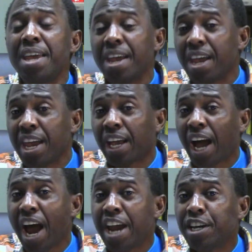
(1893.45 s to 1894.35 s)
a
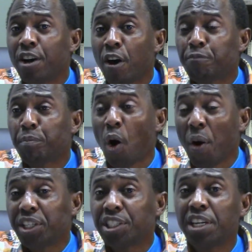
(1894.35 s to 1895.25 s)
kind of pointing